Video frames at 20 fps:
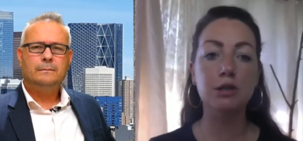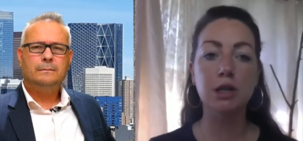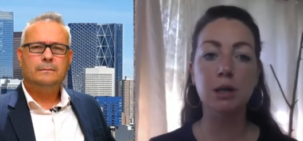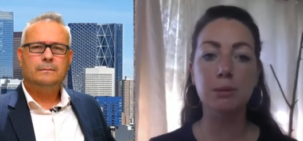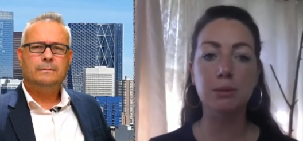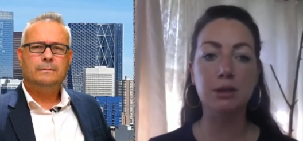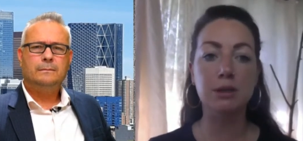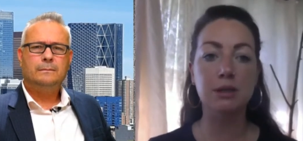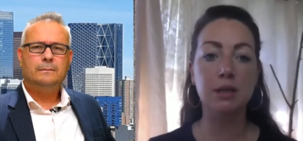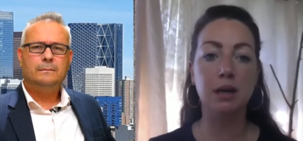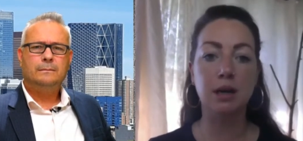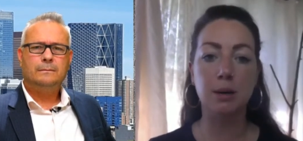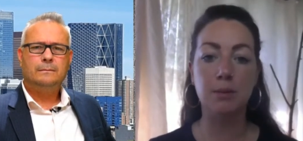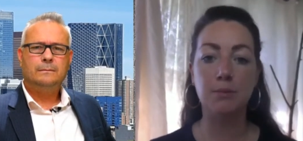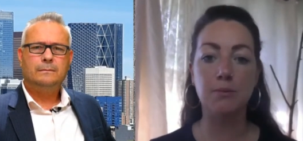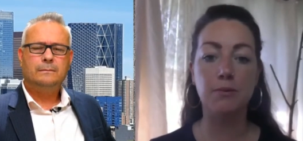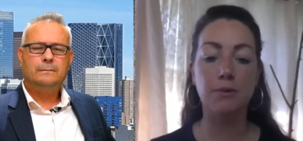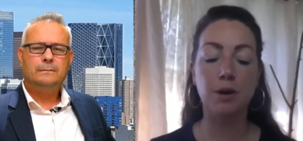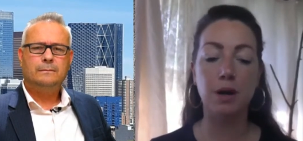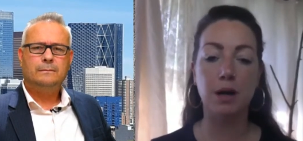Speaker 1: numbers
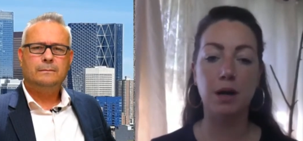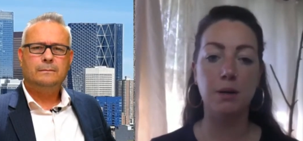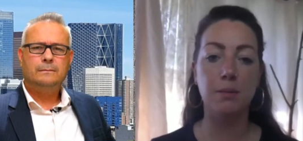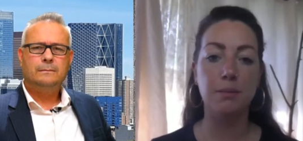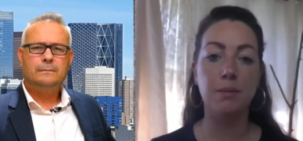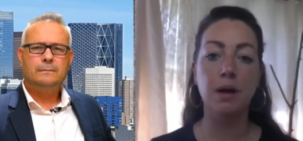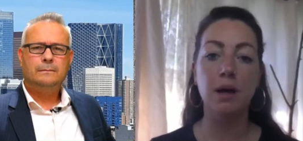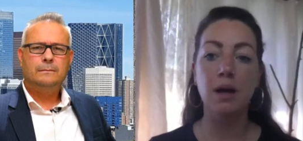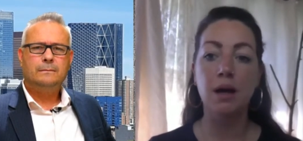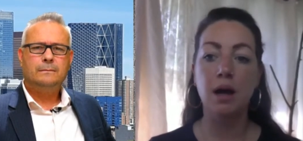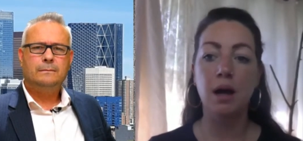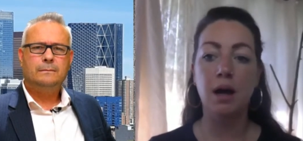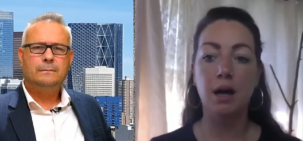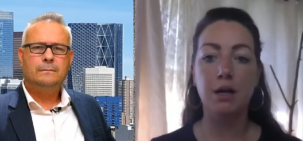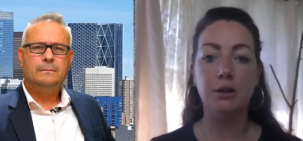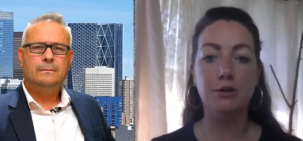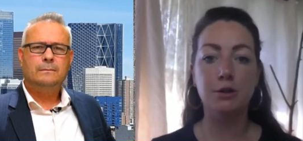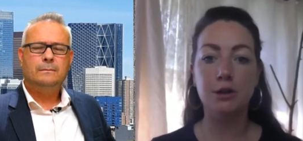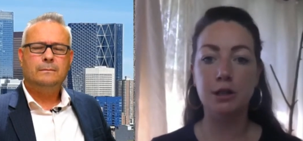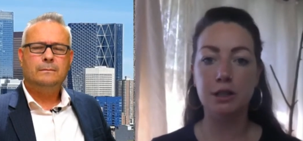come from
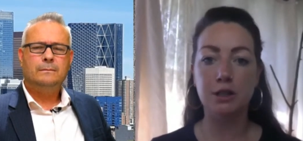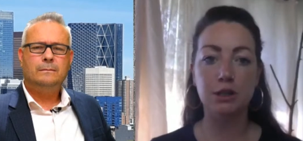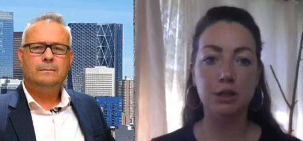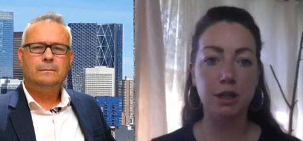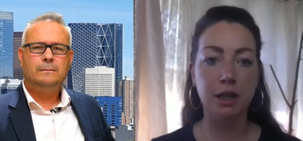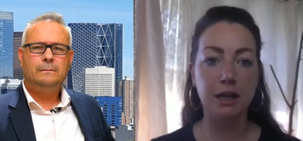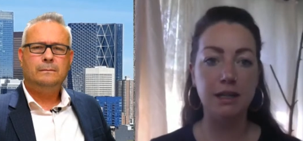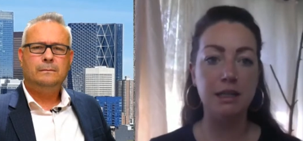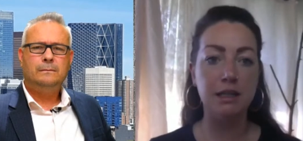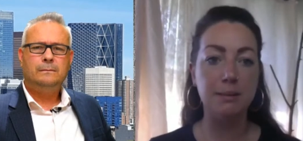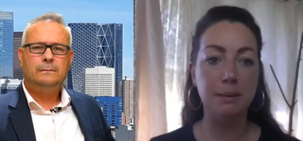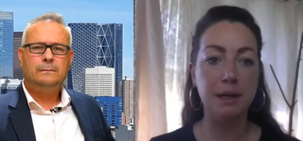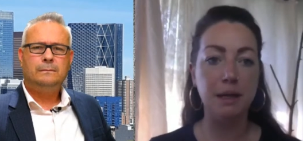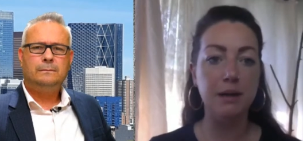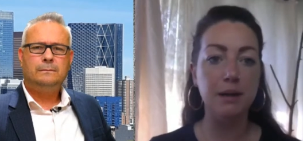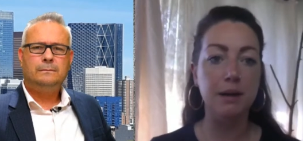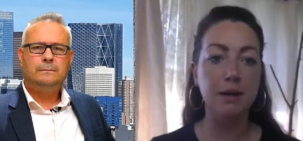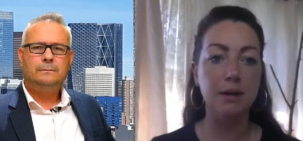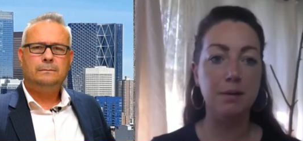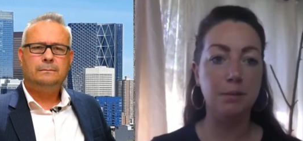uh, traditional
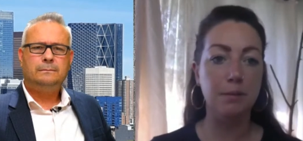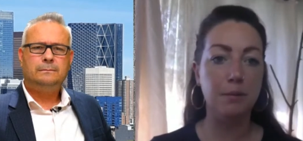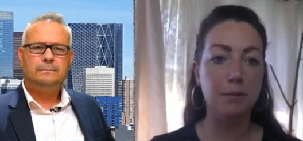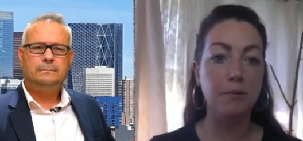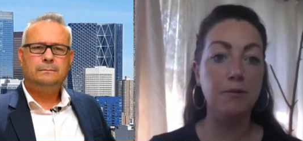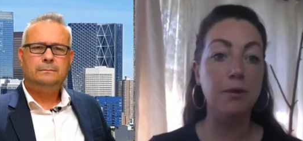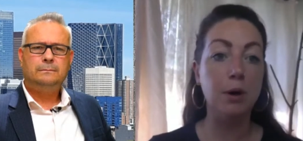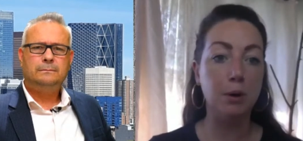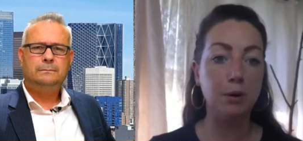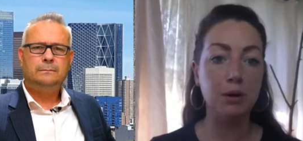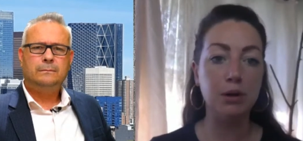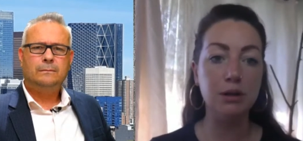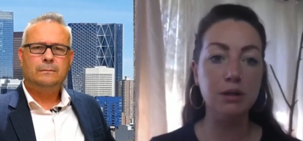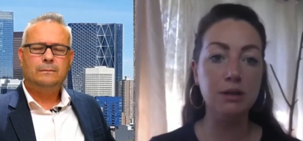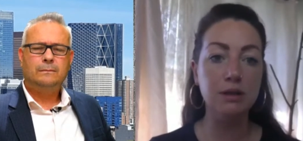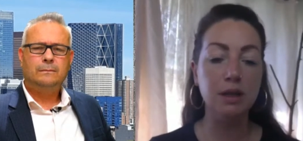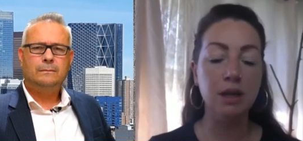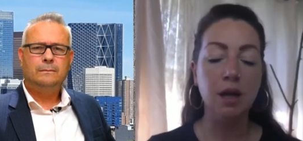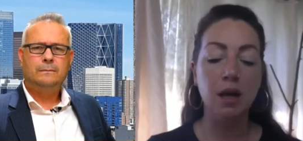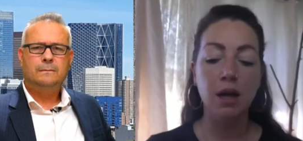NDP
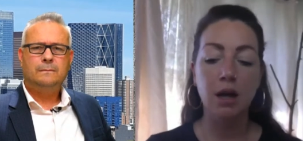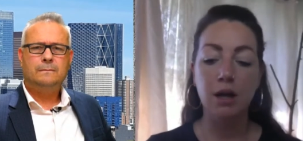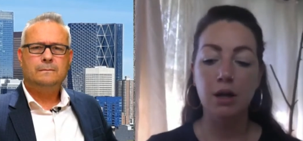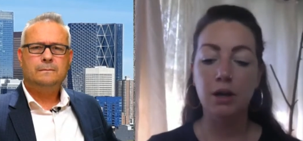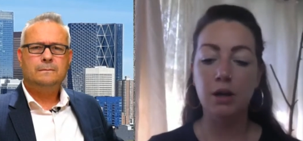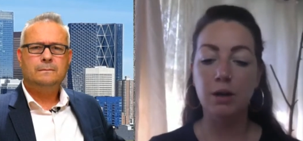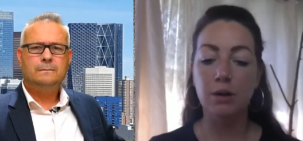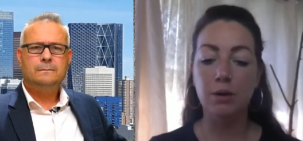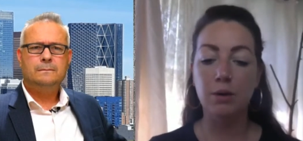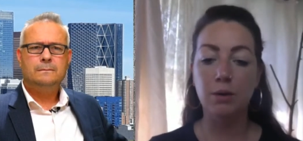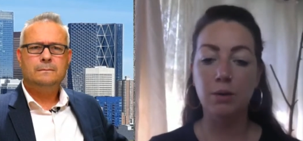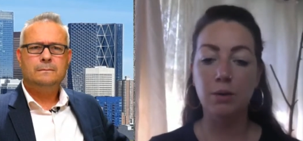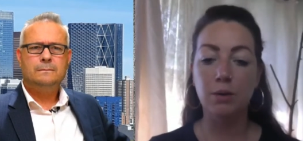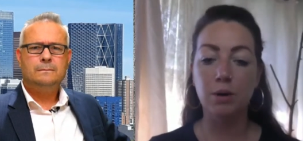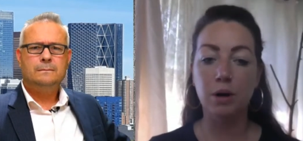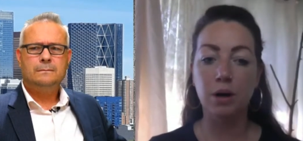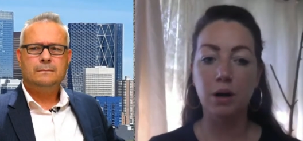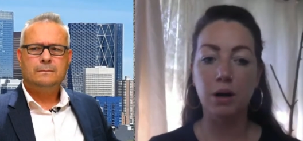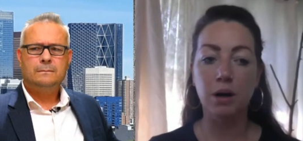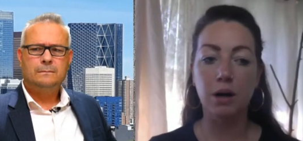voters
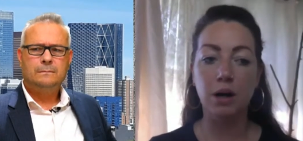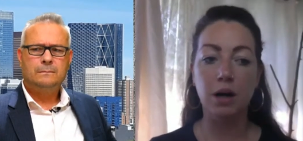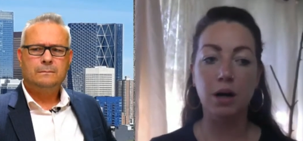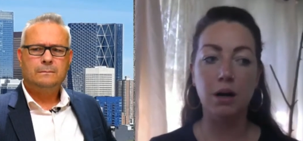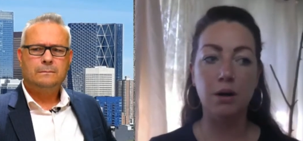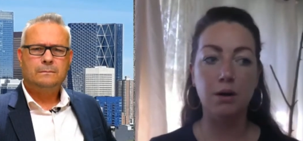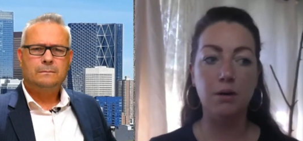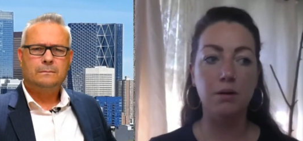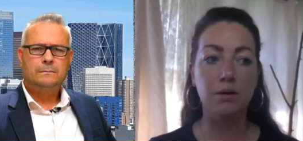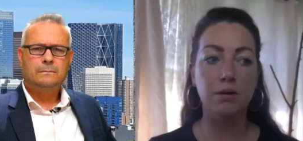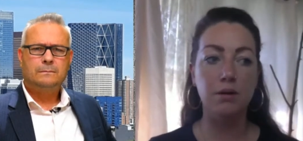who, uh,